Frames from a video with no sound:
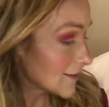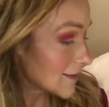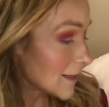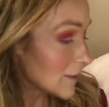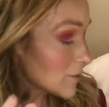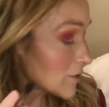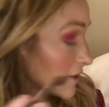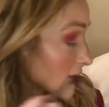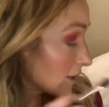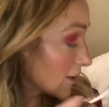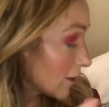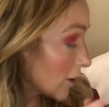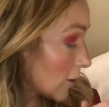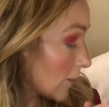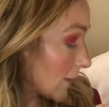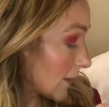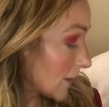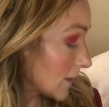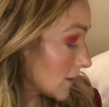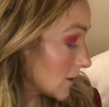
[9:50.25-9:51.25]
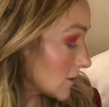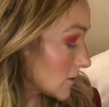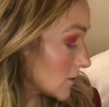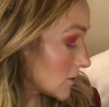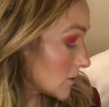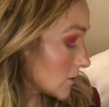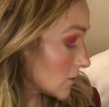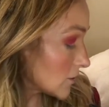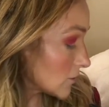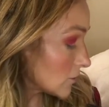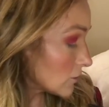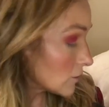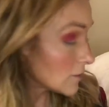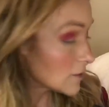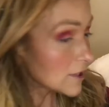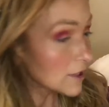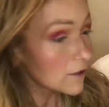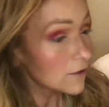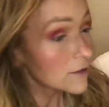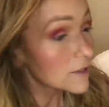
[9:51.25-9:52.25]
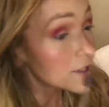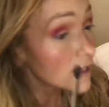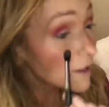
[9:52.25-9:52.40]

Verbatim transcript: I'm just gonna go back into Toasted